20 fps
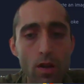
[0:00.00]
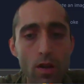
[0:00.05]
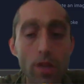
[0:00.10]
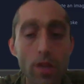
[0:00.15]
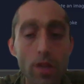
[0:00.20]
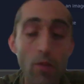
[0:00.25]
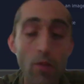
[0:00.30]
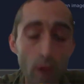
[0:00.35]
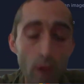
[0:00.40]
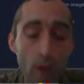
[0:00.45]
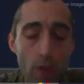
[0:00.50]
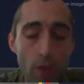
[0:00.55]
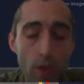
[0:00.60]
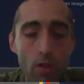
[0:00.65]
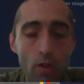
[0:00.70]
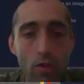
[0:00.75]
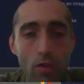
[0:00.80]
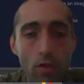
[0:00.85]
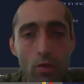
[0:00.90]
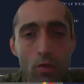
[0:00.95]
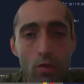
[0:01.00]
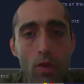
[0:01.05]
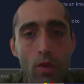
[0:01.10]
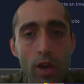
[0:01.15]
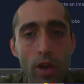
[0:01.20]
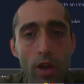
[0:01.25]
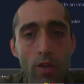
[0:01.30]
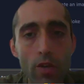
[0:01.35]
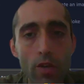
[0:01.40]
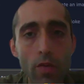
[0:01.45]
and the relation
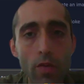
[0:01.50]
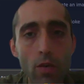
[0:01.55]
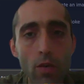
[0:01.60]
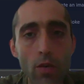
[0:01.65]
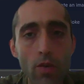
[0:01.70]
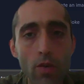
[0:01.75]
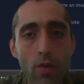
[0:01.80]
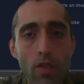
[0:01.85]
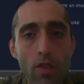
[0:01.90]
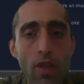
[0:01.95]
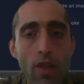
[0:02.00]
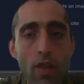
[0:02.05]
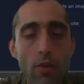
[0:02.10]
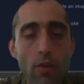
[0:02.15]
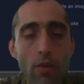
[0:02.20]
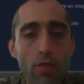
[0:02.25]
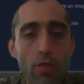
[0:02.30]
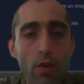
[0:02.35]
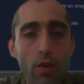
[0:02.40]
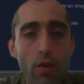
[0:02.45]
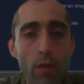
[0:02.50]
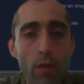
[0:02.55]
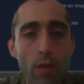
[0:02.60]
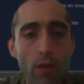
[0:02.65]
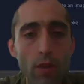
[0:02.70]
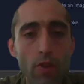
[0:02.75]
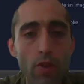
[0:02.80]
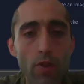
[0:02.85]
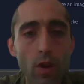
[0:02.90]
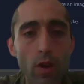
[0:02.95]
to HBOT. Thank you very
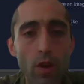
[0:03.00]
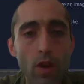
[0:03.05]
much.